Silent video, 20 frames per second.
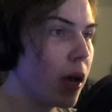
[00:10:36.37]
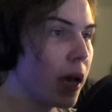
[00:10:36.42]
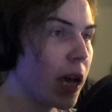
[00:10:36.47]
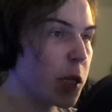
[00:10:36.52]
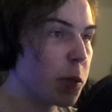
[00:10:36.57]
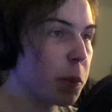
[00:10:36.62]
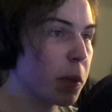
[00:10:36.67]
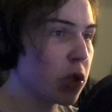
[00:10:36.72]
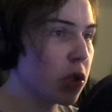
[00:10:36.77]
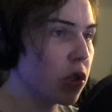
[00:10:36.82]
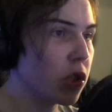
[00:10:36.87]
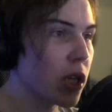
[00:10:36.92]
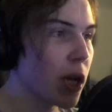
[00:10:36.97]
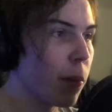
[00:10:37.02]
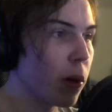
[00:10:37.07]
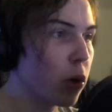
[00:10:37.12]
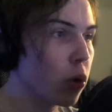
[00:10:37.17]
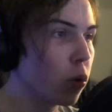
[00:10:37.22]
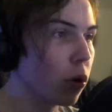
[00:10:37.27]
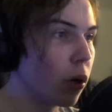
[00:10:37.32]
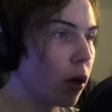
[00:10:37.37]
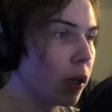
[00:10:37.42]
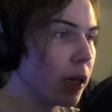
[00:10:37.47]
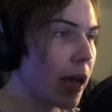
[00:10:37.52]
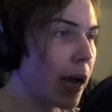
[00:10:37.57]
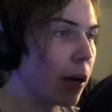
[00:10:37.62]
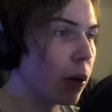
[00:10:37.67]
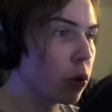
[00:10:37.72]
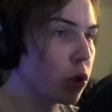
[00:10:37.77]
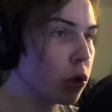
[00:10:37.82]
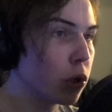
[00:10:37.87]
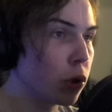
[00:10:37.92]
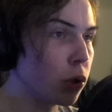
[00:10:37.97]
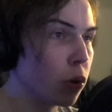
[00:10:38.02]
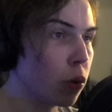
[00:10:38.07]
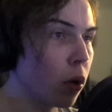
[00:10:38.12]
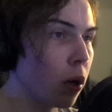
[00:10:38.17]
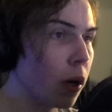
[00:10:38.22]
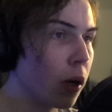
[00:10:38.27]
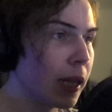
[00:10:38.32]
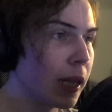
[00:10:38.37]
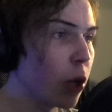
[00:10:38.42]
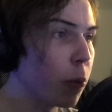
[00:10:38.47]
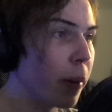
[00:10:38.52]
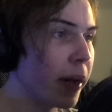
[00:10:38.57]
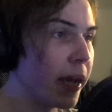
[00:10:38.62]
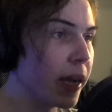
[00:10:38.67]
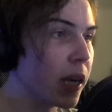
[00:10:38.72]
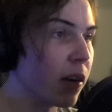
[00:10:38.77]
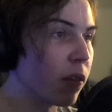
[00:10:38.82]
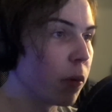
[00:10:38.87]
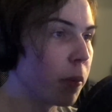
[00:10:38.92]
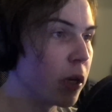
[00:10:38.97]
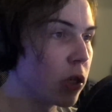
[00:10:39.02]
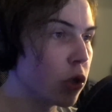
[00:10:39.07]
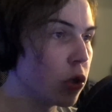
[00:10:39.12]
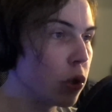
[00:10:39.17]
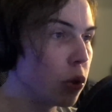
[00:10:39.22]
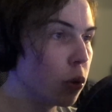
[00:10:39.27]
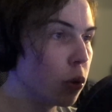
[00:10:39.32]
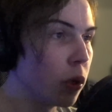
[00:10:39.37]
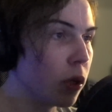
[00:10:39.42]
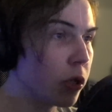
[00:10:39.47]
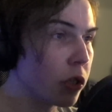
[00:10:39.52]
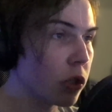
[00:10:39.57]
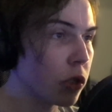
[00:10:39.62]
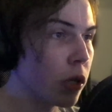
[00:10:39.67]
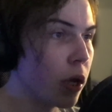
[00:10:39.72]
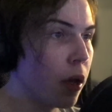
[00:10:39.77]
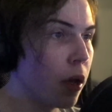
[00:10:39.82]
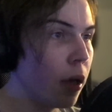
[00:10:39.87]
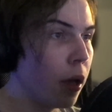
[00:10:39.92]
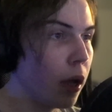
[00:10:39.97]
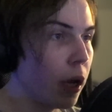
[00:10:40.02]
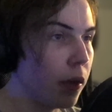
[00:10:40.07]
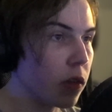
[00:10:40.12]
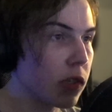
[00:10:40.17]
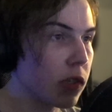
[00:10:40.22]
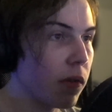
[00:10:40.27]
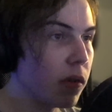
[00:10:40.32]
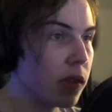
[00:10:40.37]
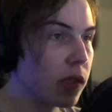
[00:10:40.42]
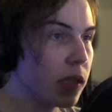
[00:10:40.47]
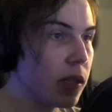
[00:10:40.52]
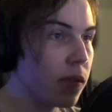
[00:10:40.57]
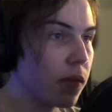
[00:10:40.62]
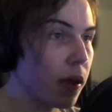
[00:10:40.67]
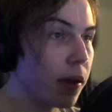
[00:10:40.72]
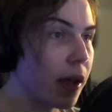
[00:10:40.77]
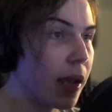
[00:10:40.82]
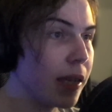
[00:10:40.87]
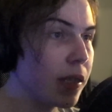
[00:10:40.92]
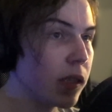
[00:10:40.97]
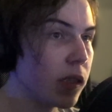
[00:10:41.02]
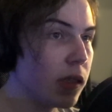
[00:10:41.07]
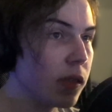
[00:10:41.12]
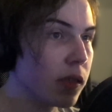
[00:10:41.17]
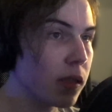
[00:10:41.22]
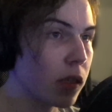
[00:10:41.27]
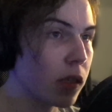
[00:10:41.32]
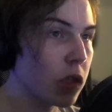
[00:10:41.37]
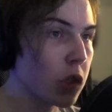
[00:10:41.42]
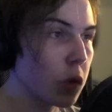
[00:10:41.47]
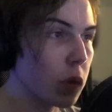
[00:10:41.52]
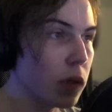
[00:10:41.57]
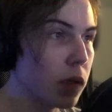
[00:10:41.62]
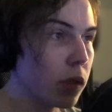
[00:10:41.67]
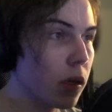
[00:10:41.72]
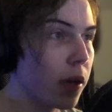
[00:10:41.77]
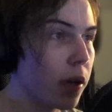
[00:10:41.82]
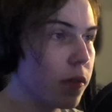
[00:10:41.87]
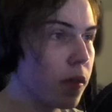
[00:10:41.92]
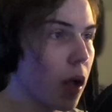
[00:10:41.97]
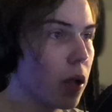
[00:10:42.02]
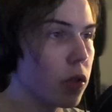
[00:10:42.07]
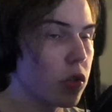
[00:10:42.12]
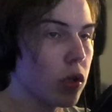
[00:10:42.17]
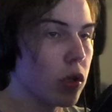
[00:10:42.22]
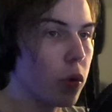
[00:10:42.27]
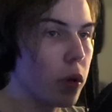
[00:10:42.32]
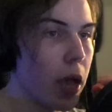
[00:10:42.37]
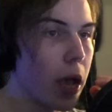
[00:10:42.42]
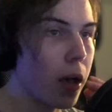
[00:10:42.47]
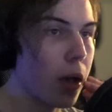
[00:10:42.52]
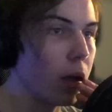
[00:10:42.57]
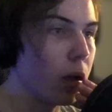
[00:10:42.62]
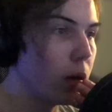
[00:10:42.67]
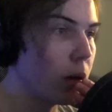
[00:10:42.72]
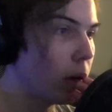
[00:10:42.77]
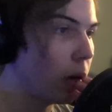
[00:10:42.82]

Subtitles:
especially someone who allowed by a government to do this in the 17th and 18th centuries. I thought so, yeah.